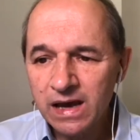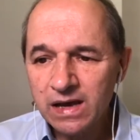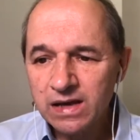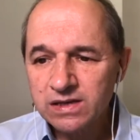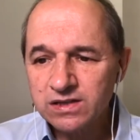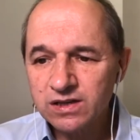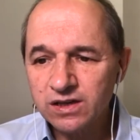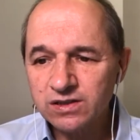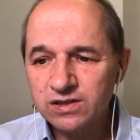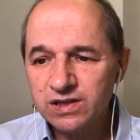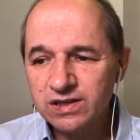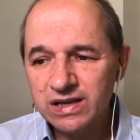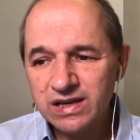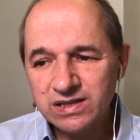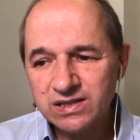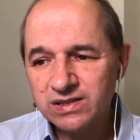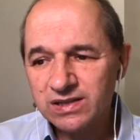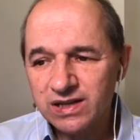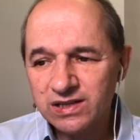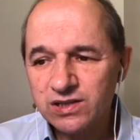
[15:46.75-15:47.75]
So, so
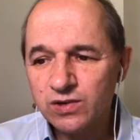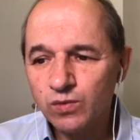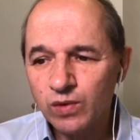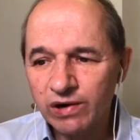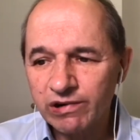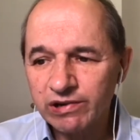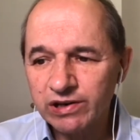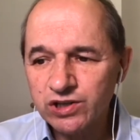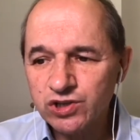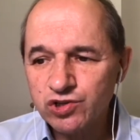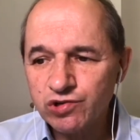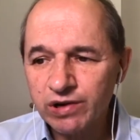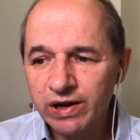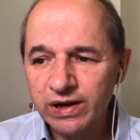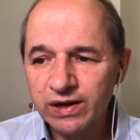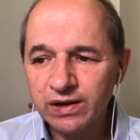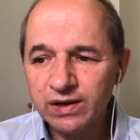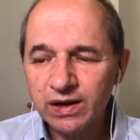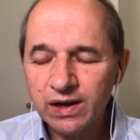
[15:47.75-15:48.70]
that's that's a worrying trend.